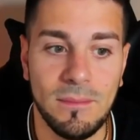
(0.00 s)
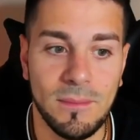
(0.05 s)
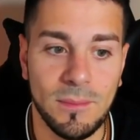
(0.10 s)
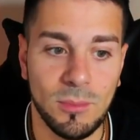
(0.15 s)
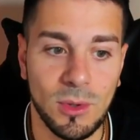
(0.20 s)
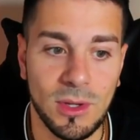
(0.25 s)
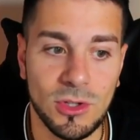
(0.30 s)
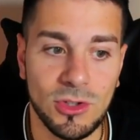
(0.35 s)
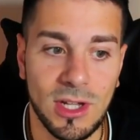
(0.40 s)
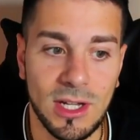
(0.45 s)

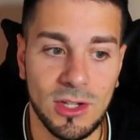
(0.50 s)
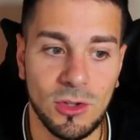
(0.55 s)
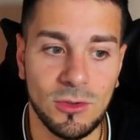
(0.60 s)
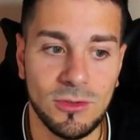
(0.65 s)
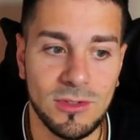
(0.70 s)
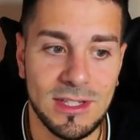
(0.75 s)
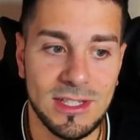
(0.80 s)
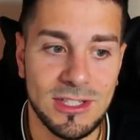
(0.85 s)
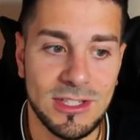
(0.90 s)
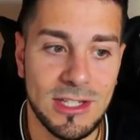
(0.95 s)
we trade
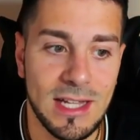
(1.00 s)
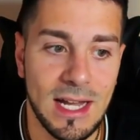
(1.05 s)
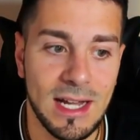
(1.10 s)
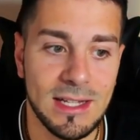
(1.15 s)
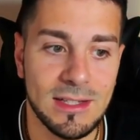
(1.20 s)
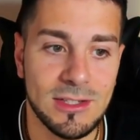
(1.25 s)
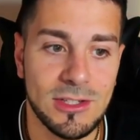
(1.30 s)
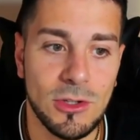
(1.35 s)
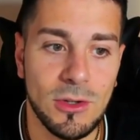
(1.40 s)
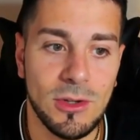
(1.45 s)
off these
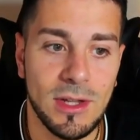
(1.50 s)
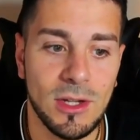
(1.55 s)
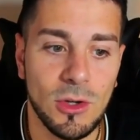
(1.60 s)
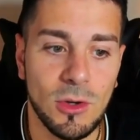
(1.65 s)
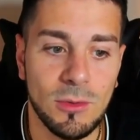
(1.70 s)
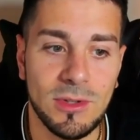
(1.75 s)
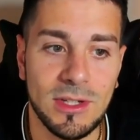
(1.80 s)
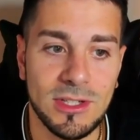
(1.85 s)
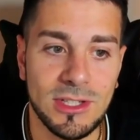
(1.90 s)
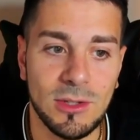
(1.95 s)
knights so that
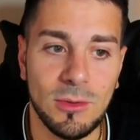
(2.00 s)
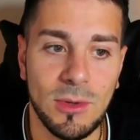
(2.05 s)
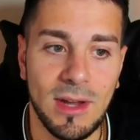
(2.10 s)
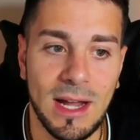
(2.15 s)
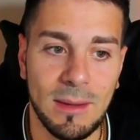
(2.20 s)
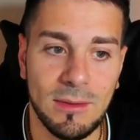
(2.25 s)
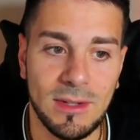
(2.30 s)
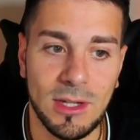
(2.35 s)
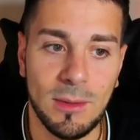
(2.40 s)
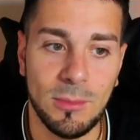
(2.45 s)
obviously we
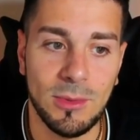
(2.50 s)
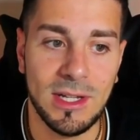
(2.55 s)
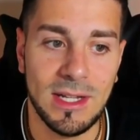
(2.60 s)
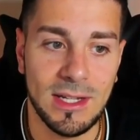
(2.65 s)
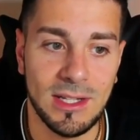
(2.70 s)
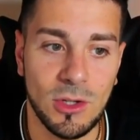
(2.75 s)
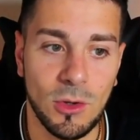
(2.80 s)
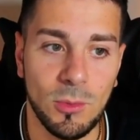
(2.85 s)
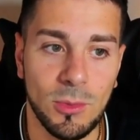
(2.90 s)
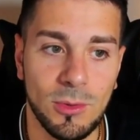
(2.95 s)
have a
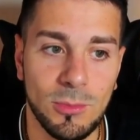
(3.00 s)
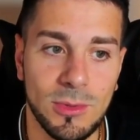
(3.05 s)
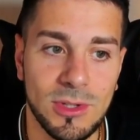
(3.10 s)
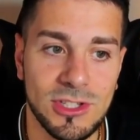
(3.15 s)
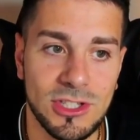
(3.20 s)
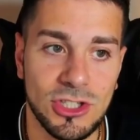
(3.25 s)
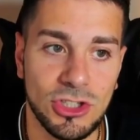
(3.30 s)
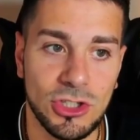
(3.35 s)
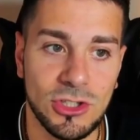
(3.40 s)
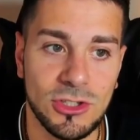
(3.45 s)
completely open
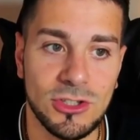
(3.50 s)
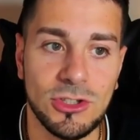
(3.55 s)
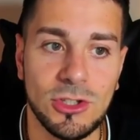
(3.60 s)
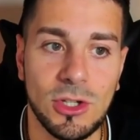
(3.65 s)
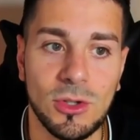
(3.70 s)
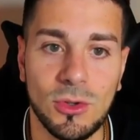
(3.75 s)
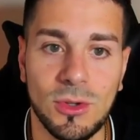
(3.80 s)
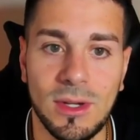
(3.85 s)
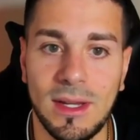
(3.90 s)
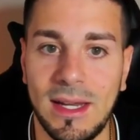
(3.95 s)
position.
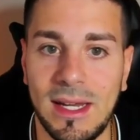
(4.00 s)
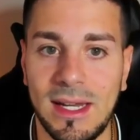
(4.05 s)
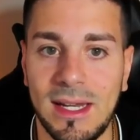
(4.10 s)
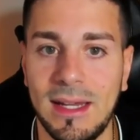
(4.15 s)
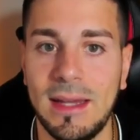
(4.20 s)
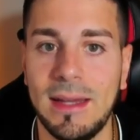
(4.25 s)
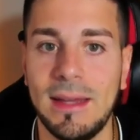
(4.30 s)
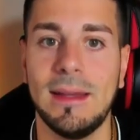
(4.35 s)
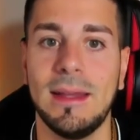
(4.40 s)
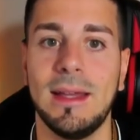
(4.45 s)
So
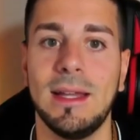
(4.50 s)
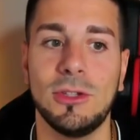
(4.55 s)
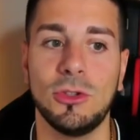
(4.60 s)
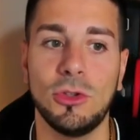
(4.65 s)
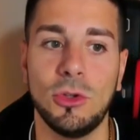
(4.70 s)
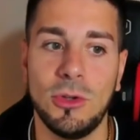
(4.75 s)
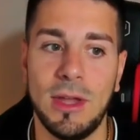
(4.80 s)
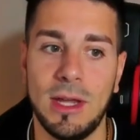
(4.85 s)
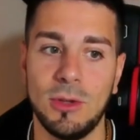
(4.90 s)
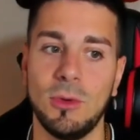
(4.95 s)
it's
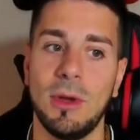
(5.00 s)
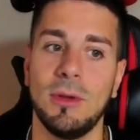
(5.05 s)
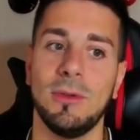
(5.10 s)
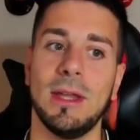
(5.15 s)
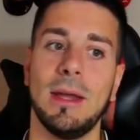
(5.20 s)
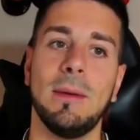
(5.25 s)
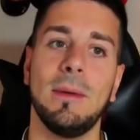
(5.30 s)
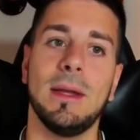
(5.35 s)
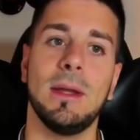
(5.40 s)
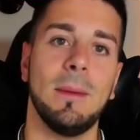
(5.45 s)
true that we've
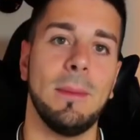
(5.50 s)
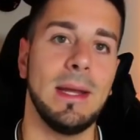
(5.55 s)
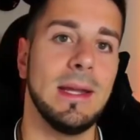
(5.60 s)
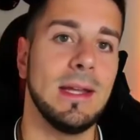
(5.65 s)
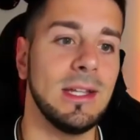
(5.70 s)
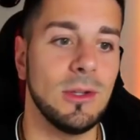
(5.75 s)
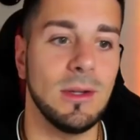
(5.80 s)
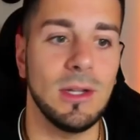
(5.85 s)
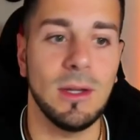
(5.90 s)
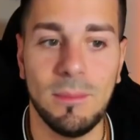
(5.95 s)
given the
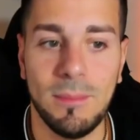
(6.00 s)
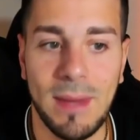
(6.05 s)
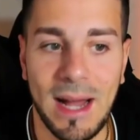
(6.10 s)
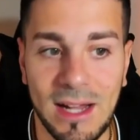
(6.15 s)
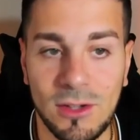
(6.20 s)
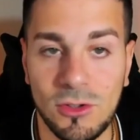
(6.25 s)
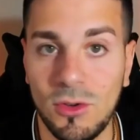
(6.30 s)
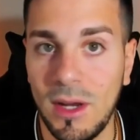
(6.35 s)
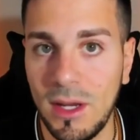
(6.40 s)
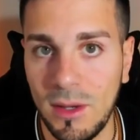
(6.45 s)
material
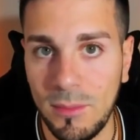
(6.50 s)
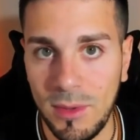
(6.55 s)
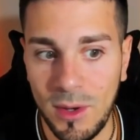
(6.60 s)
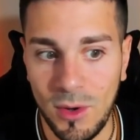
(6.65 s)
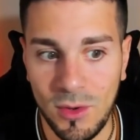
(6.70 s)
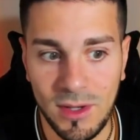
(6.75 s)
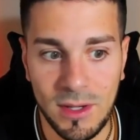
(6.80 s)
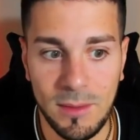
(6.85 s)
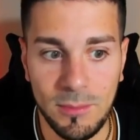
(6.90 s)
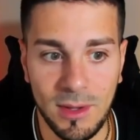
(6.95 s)
back to our
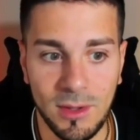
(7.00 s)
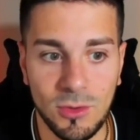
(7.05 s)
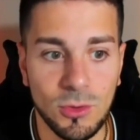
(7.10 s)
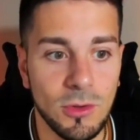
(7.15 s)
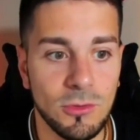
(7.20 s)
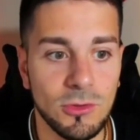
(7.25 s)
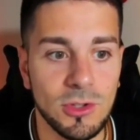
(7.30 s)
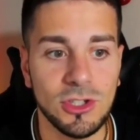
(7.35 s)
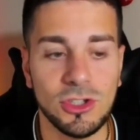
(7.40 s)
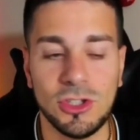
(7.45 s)
opponent, but
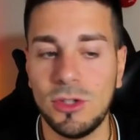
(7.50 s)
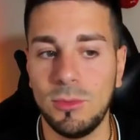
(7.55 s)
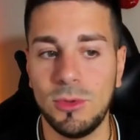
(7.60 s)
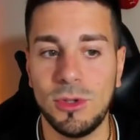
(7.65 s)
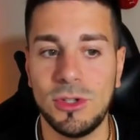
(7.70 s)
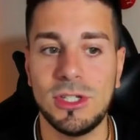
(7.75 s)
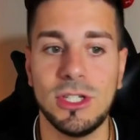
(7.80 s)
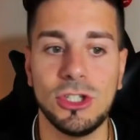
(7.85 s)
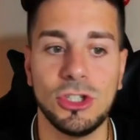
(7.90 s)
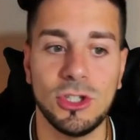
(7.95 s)
we've reached a
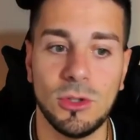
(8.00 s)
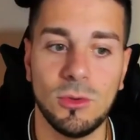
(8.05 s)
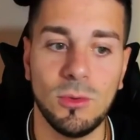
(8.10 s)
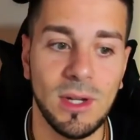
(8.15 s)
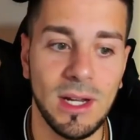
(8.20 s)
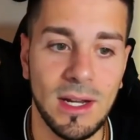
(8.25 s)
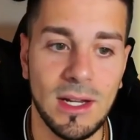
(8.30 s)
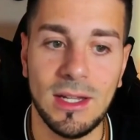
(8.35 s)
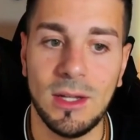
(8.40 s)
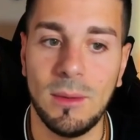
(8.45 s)
position
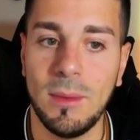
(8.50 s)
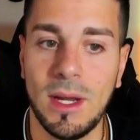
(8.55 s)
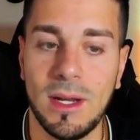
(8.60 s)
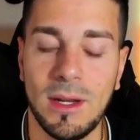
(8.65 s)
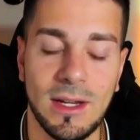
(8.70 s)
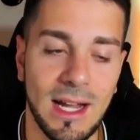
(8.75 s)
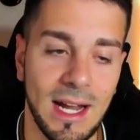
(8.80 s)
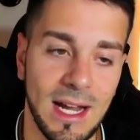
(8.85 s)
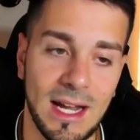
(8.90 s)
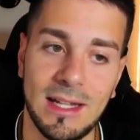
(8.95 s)
where, come
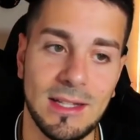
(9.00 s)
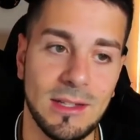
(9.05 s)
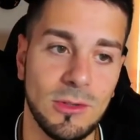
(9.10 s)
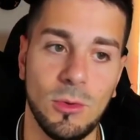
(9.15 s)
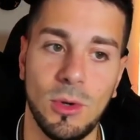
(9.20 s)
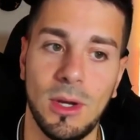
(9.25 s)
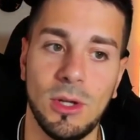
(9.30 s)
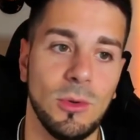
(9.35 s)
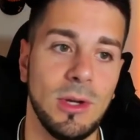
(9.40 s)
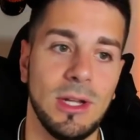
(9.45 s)
on guys,
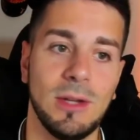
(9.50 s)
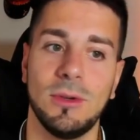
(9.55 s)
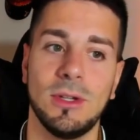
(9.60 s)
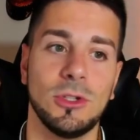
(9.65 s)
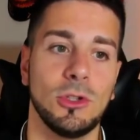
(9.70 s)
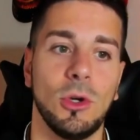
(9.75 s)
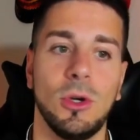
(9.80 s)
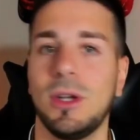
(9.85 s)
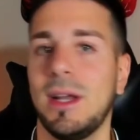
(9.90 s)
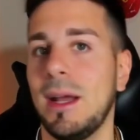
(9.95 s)
what are we even
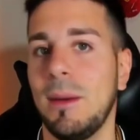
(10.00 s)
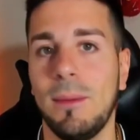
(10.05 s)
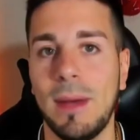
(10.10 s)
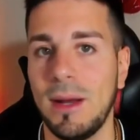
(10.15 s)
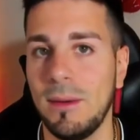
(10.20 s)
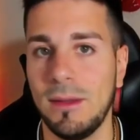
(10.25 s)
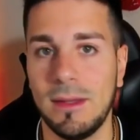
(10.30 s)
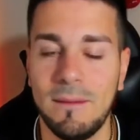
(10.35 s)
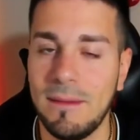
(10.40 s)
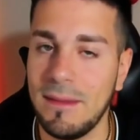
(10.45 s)
talking
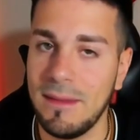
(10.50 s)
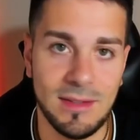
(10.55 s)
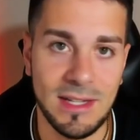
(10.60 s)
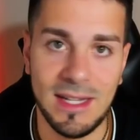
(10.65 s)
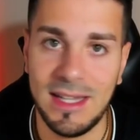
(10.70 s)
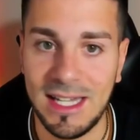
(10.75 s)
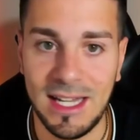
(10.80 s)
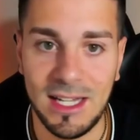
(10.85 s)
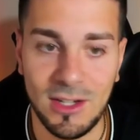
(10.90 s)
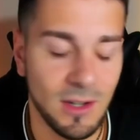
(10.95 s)
about? The
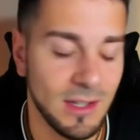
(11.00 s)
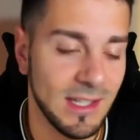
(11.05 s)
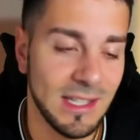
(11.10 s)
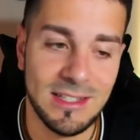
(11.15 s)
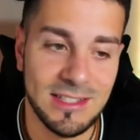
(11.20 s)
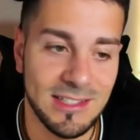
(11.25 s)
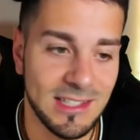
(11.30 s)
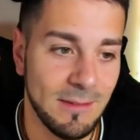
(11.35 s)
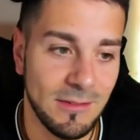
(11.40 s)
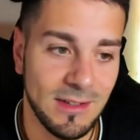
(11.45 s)
king on
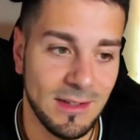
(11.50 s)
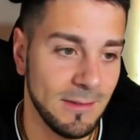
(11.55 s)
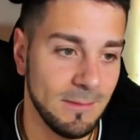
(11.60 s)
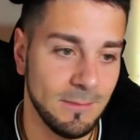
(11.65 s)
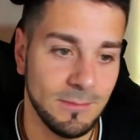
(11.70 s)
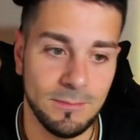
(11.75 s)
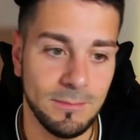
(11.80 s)
e7?